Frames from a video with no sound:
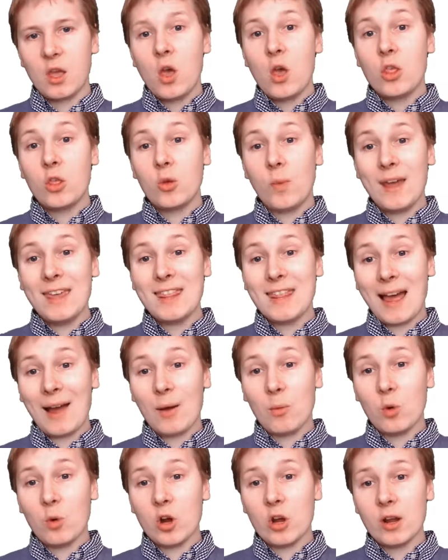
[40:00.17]
the way
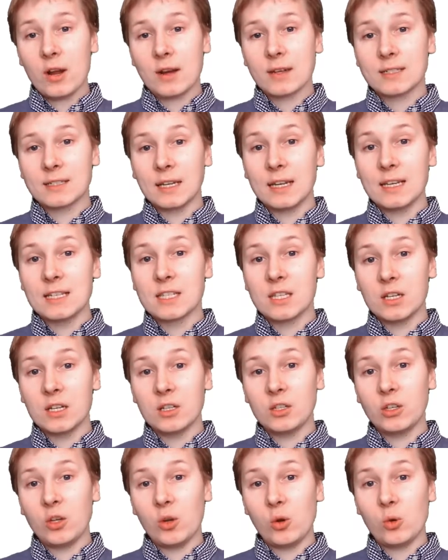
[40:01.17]
that works is
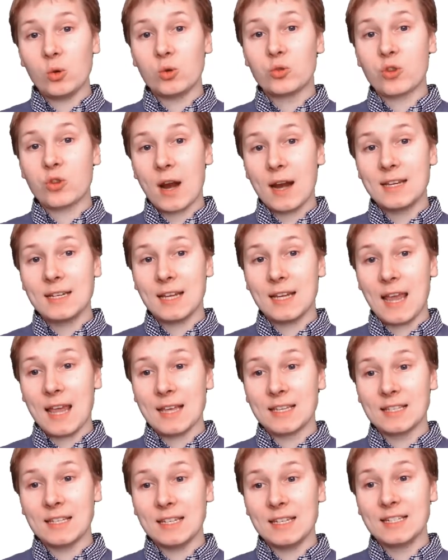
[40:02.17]
that you try to
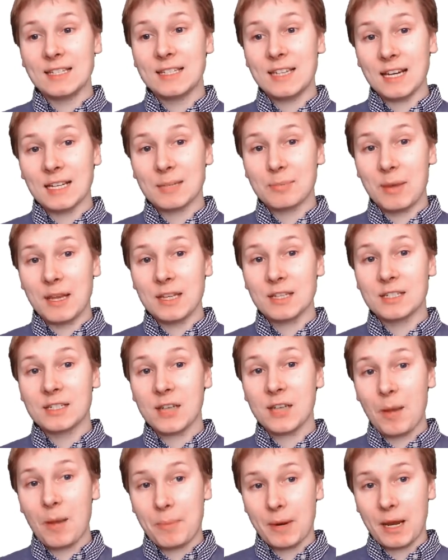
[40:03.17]
guess the 6-bit
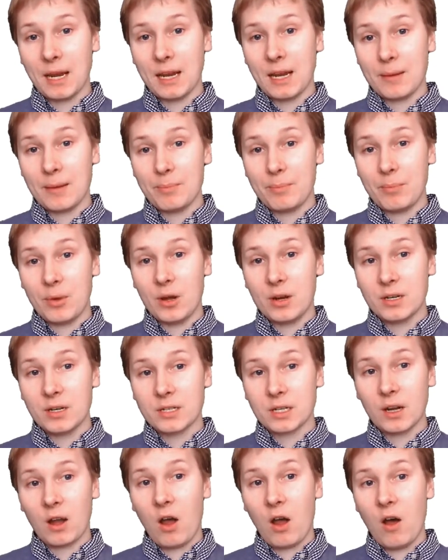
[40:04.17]
subkey
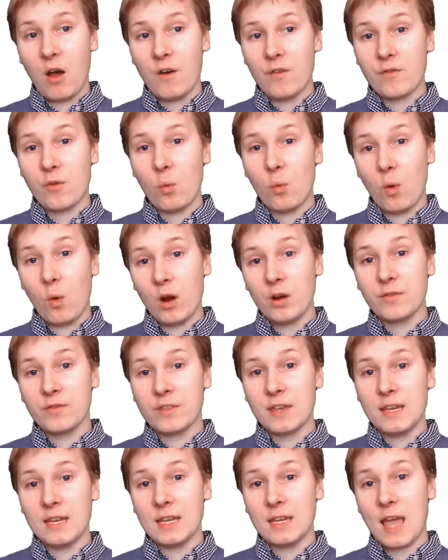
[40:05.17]
input of one
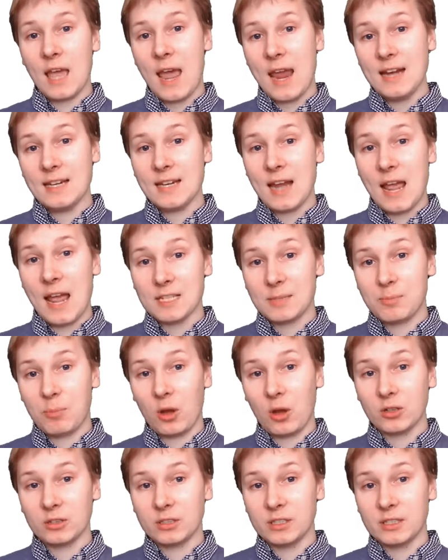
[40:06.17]
of the 8 S
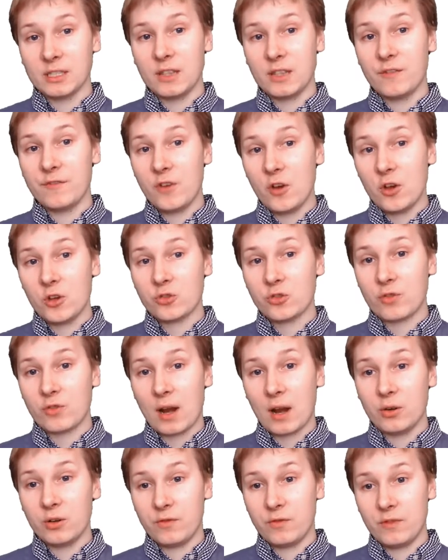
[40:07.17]
boxes in the first
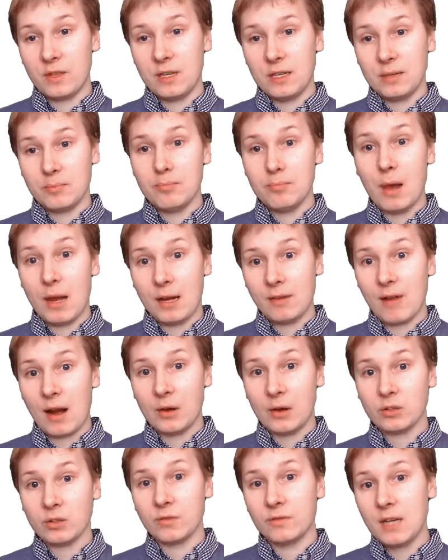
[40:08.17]
round of the many
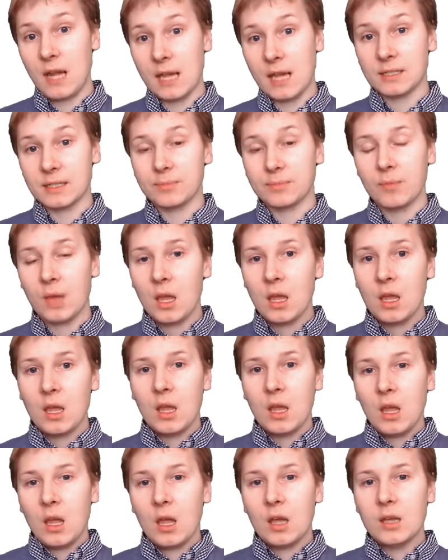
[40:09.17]
rounds of DES.
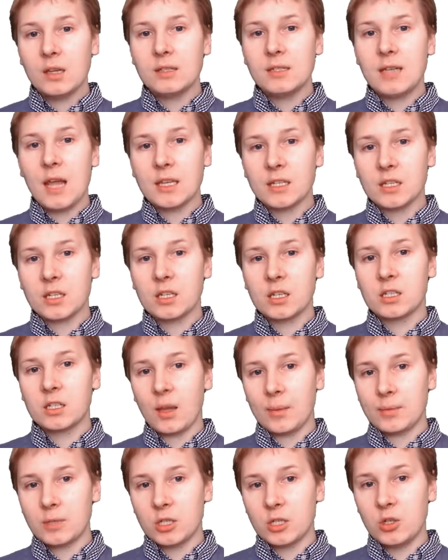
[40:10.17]
DES's
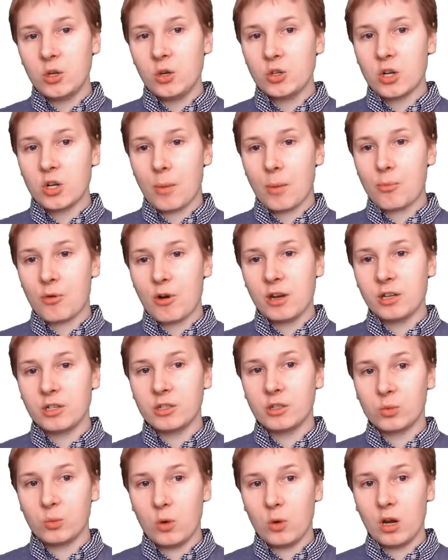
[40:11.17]
substitution
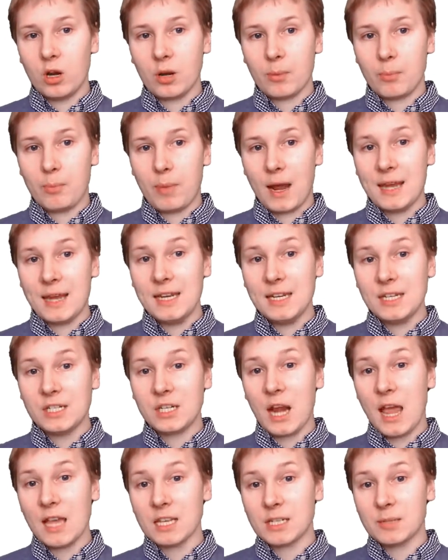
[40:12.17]
operations work by
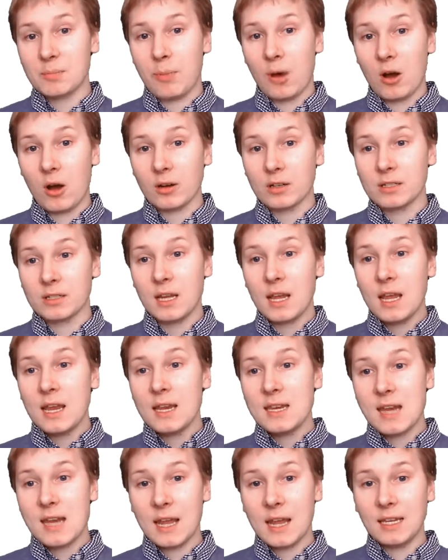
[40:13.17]
each S box
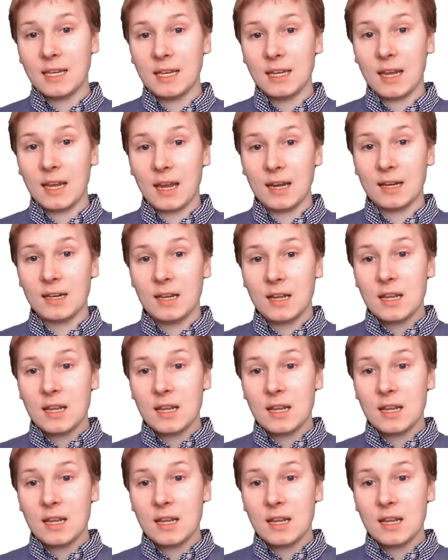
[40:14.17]
taking in